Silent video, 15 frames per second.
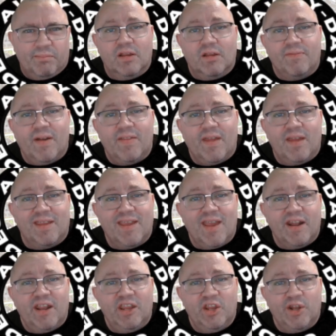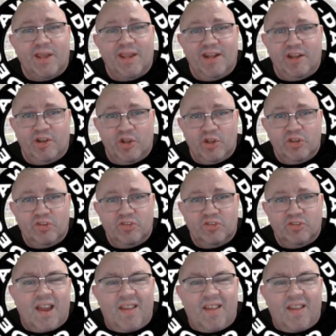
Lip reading: You can find that at Canny United Nurse,